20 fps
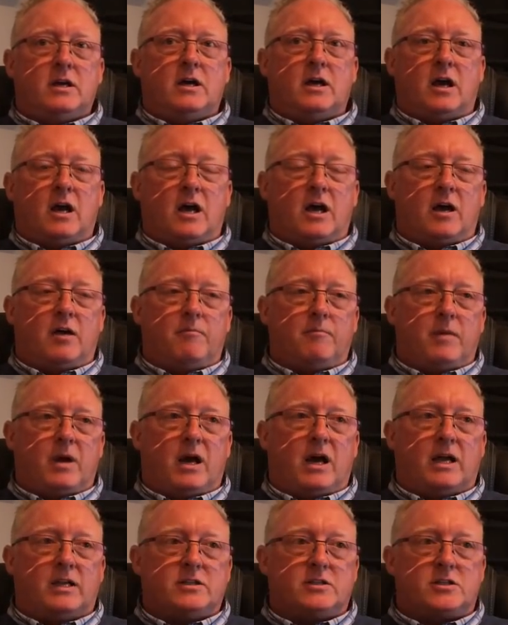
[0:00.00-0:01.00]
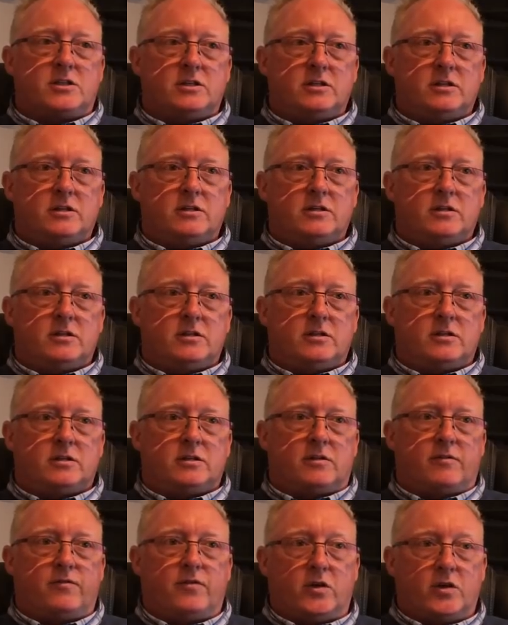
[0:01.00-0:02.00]
And
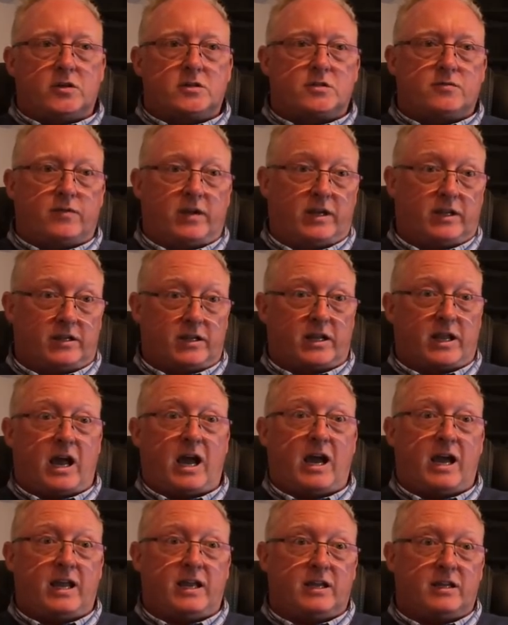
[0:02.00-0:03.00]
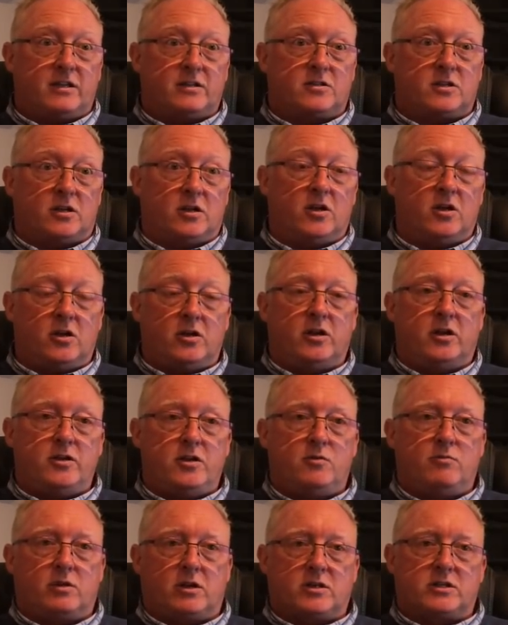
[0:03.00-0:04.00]
the first thing, the guy, to learn a
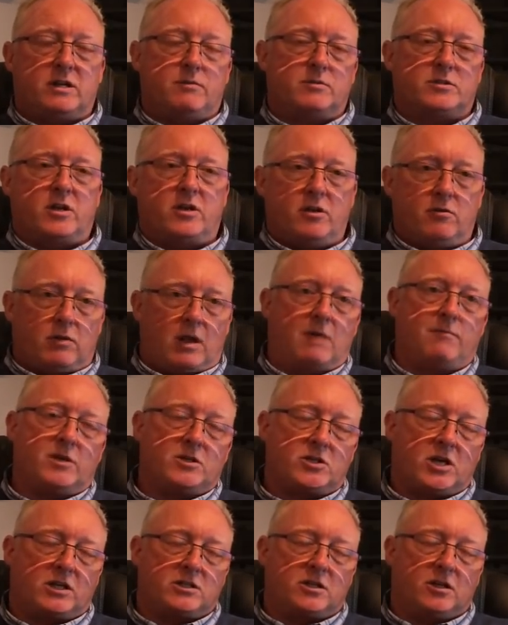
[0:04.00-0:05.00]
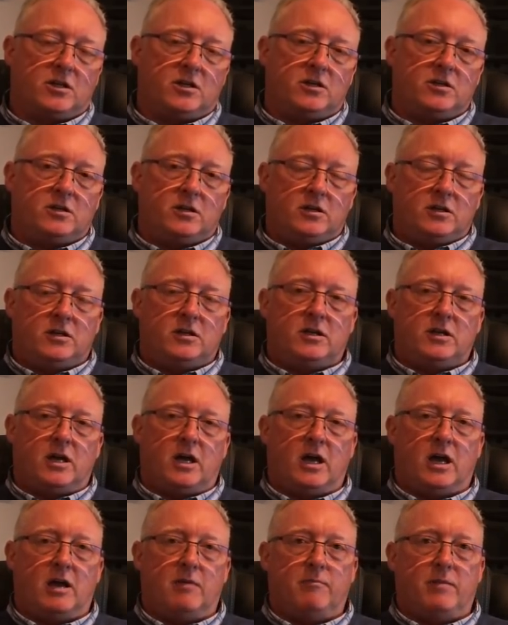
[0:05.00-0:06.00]
new, because it was a new language I had to learn,
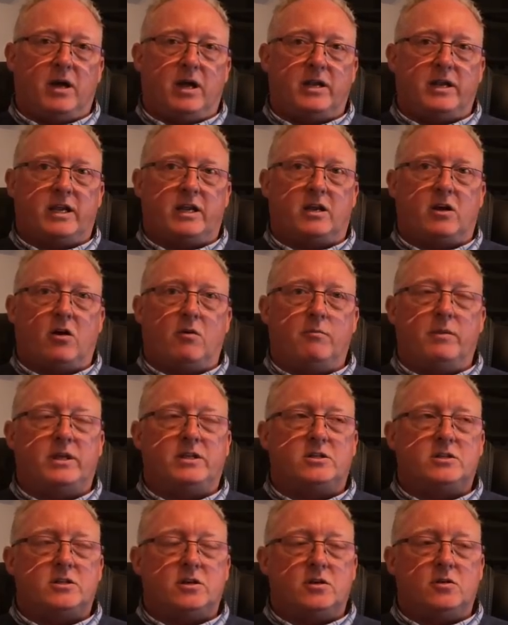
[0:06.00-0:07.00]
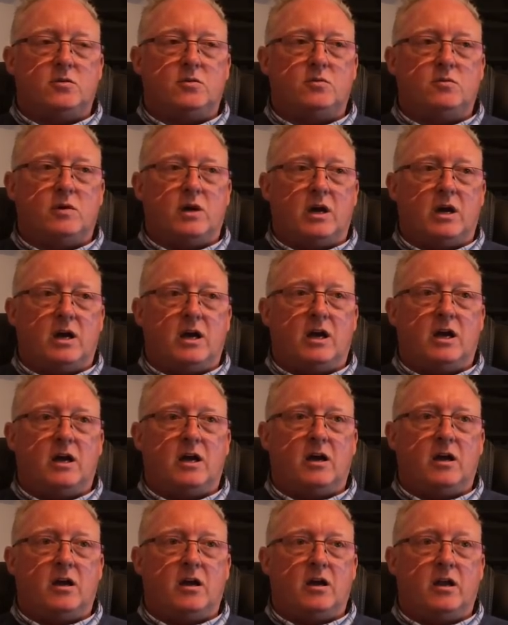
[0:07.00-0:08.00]
and he got me
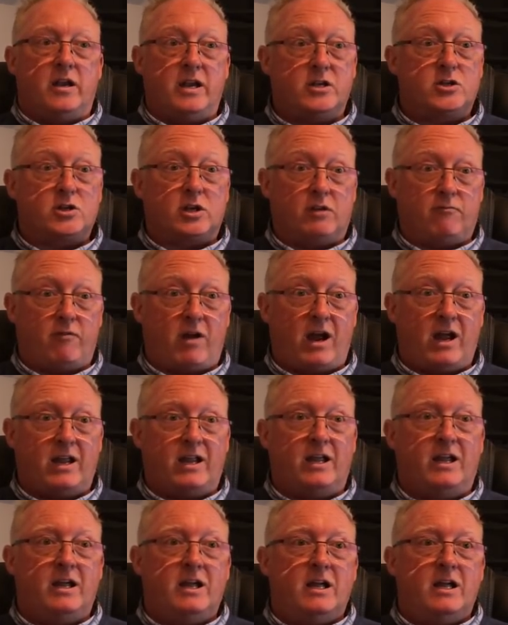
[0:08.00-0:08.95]
to initially write